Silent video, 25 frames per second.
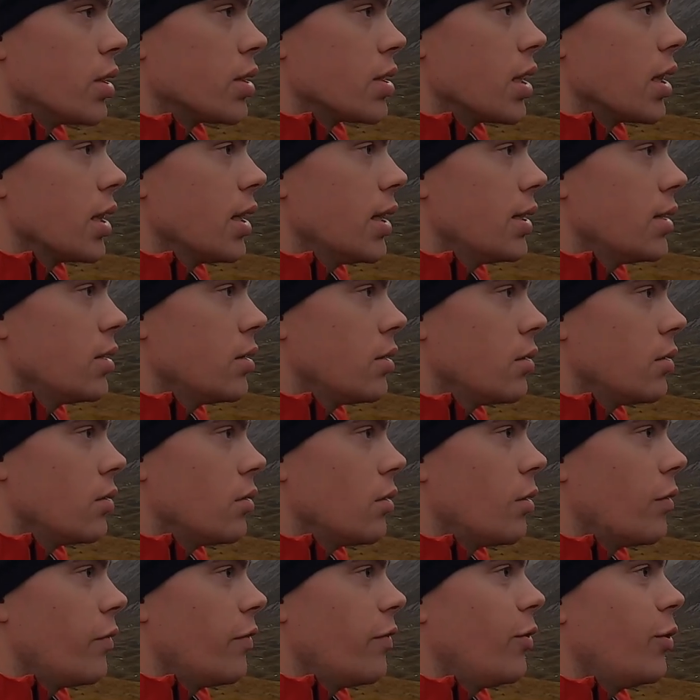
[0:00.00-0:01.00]
as little
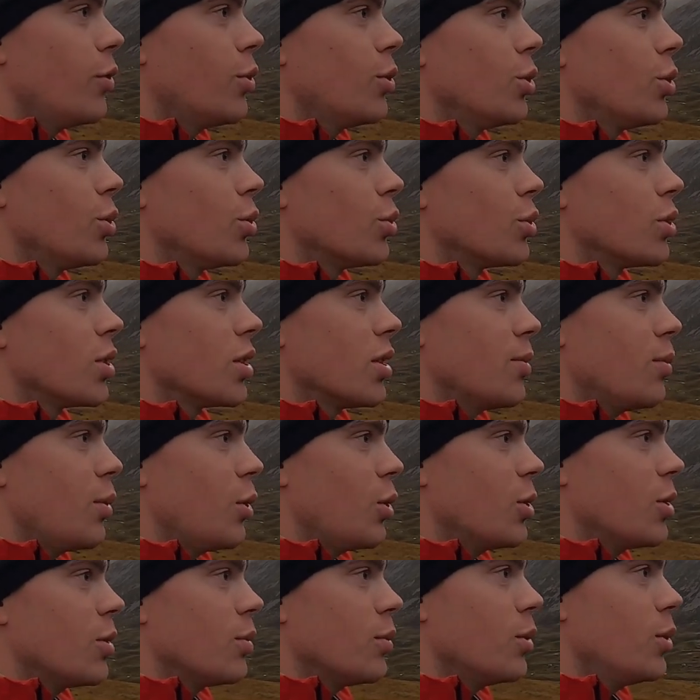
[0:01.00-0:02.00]
photos as
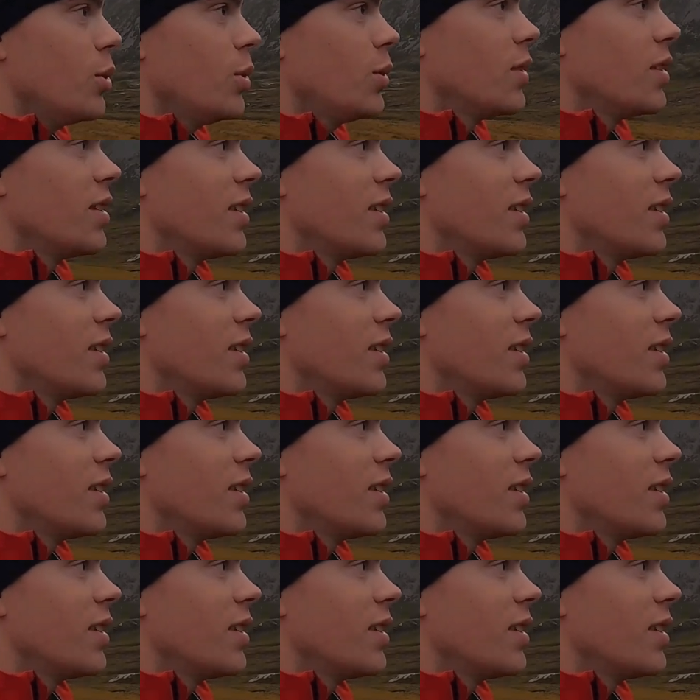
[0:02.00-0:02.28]
possible.